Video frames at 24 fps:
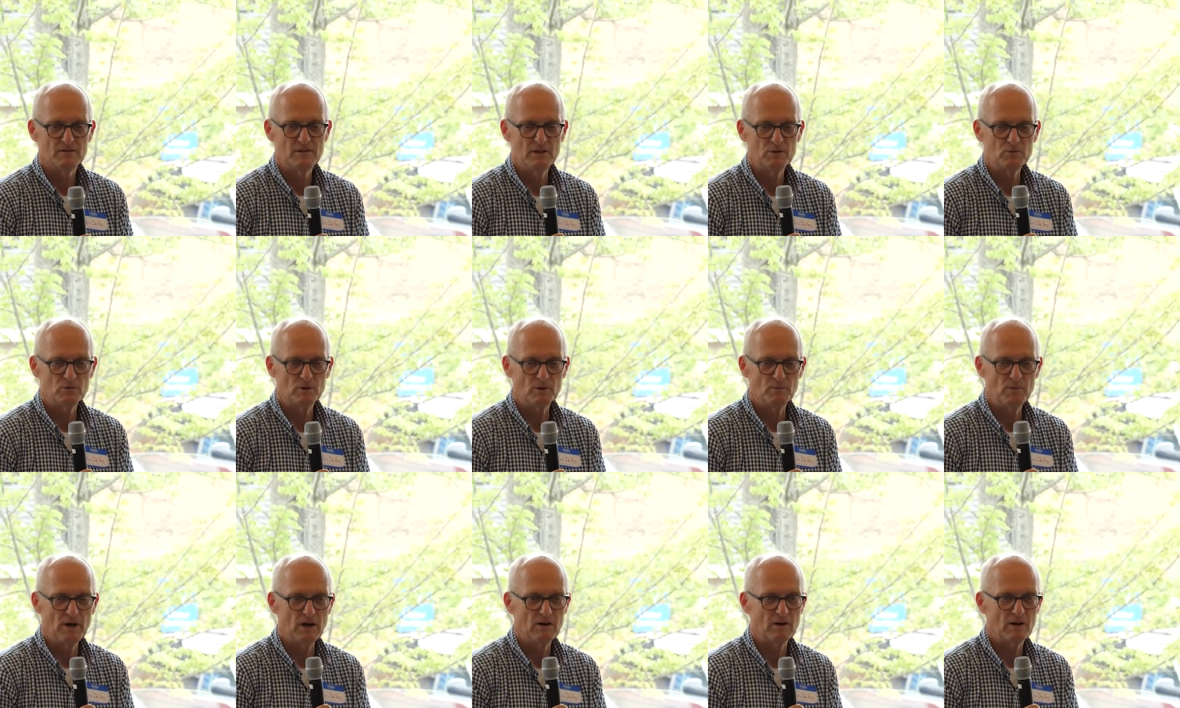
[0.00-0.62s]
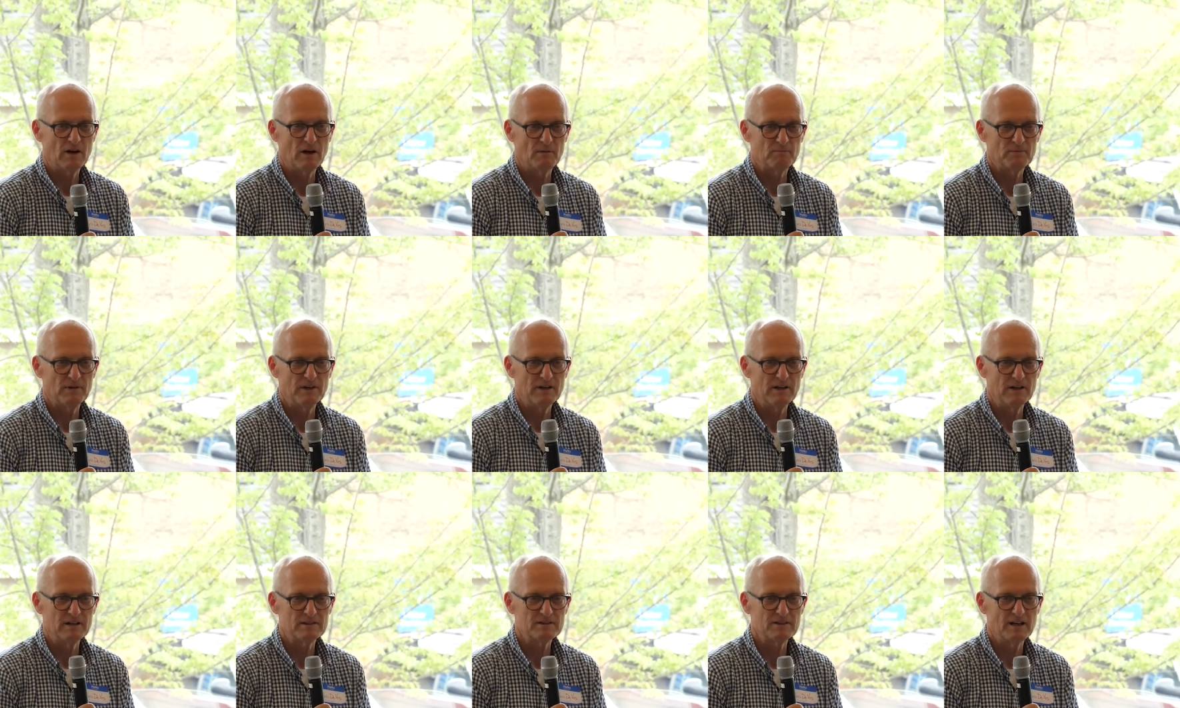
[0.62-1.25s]
I think we're about up
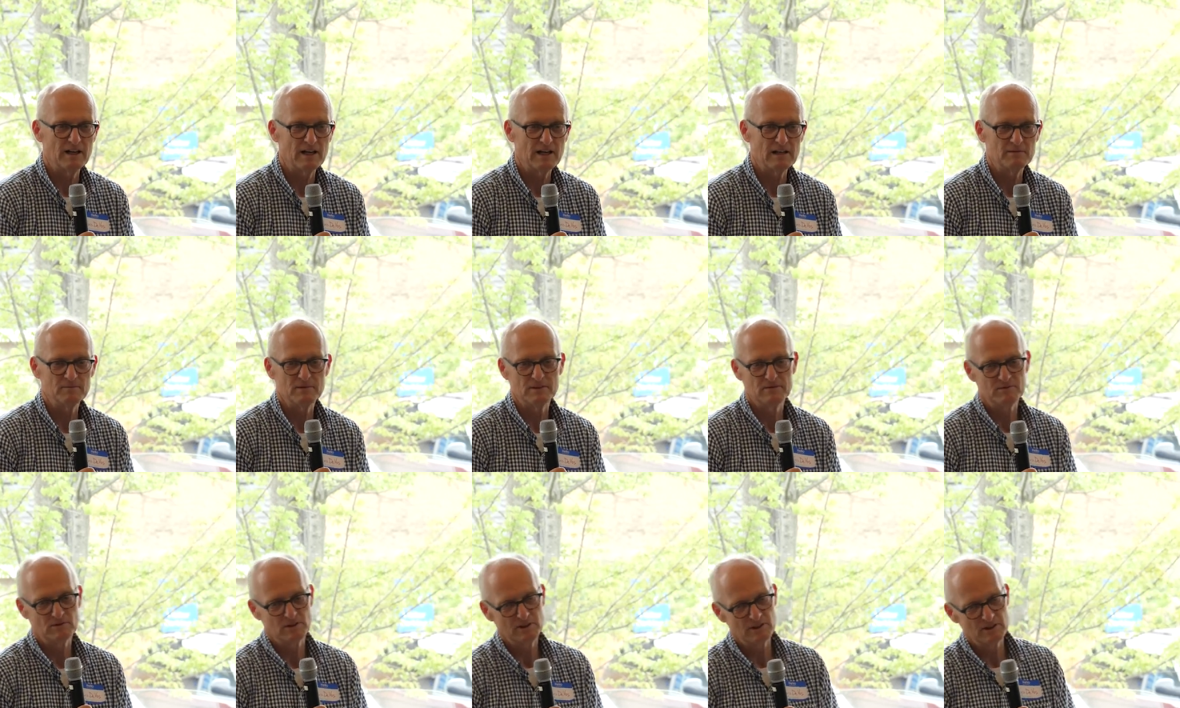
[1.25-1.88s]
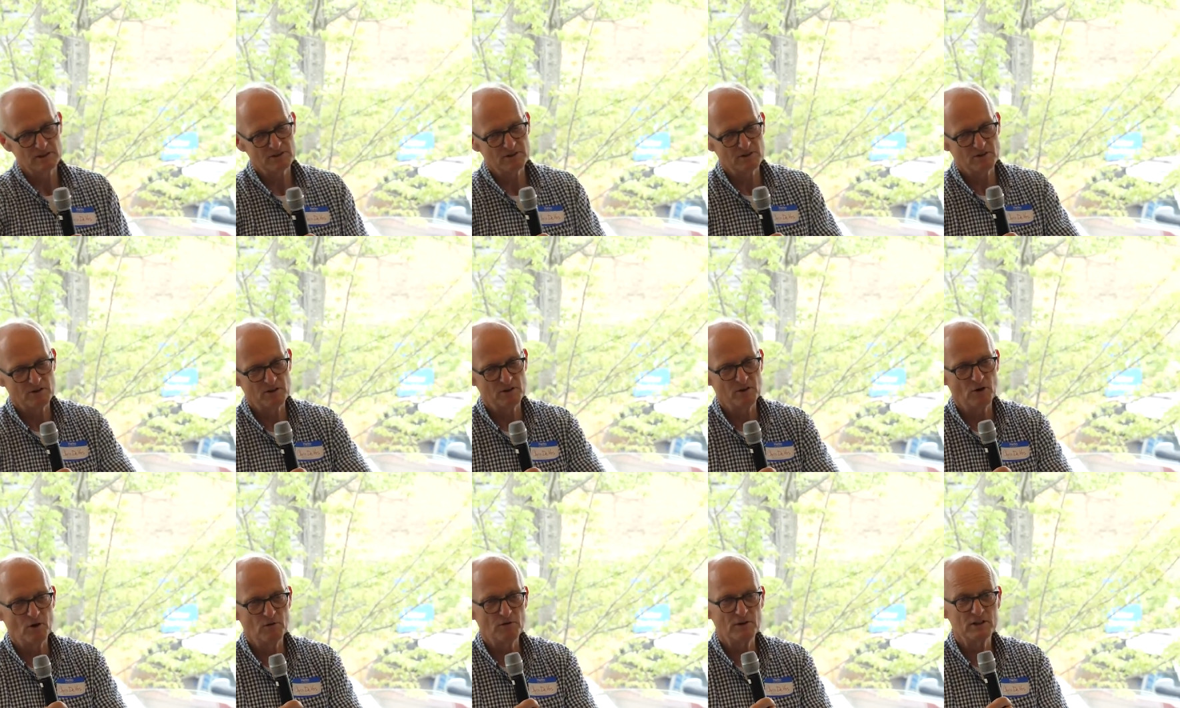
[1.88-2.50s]
on our time, and we're going to turn
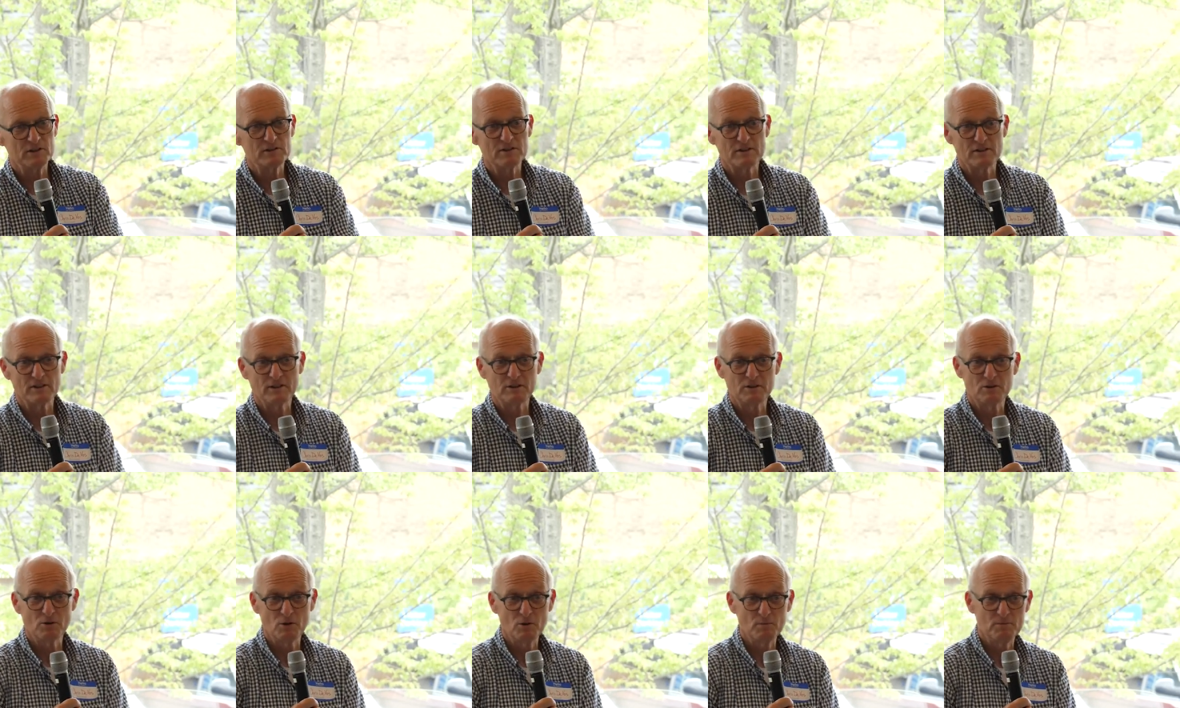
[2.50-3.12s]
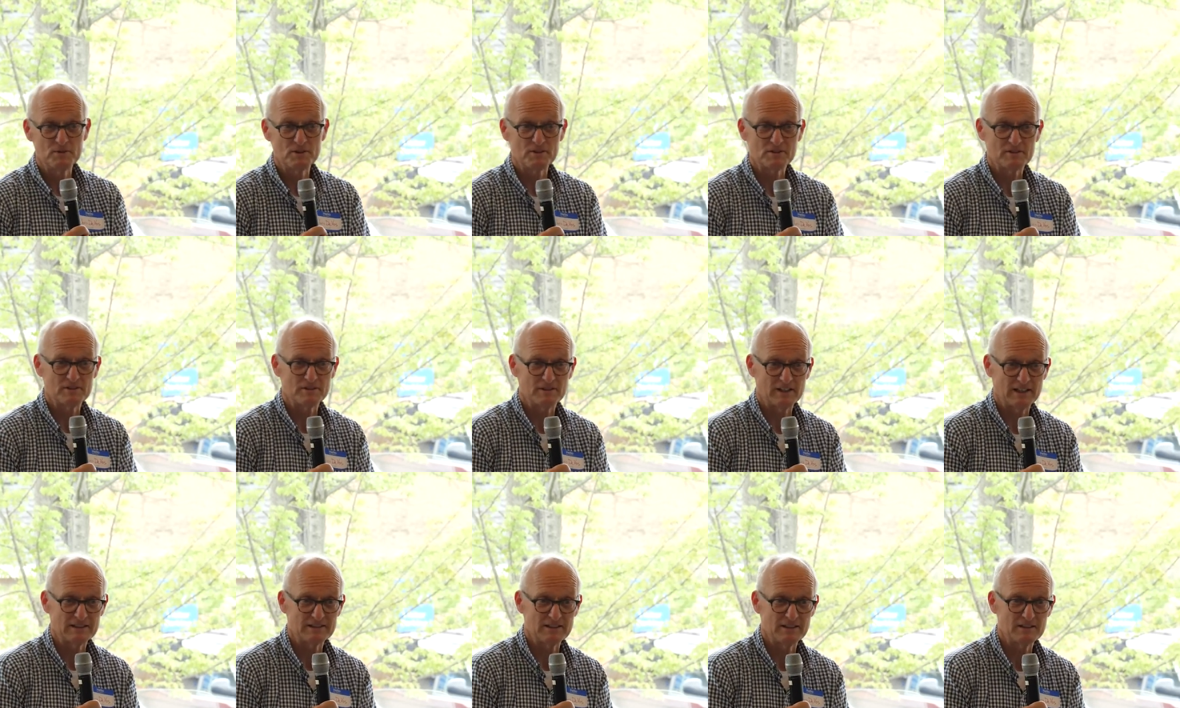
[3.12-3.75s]
it over to the
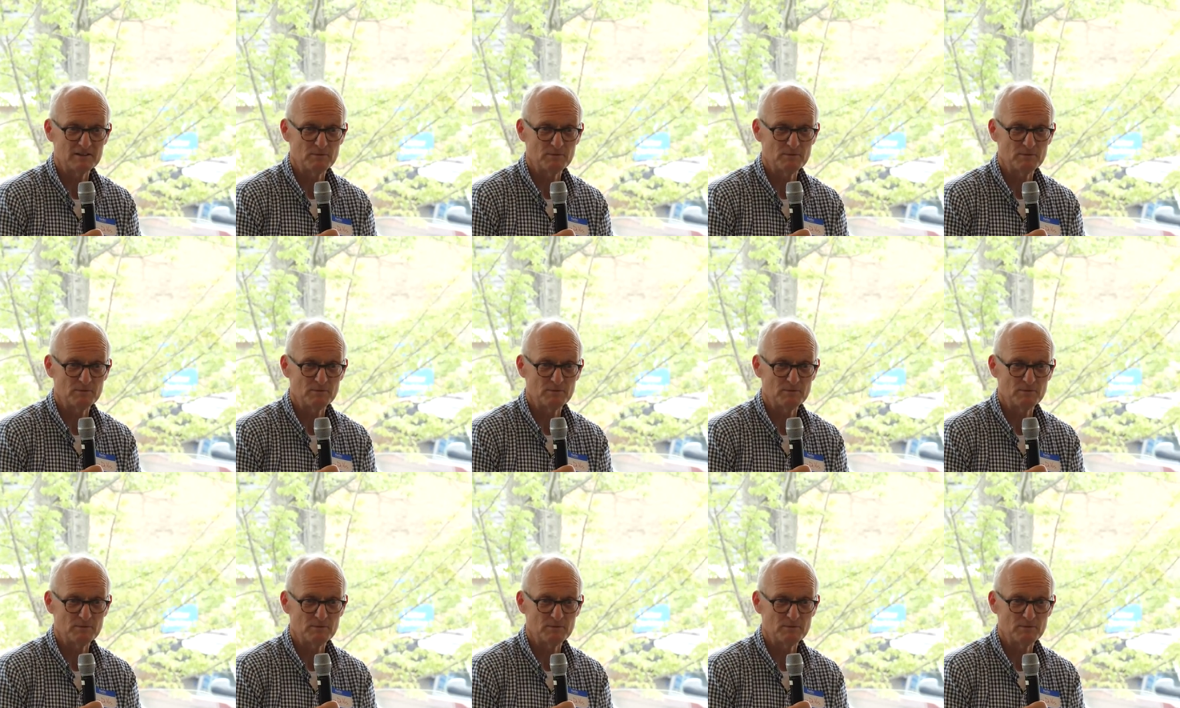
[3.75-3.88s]
groups at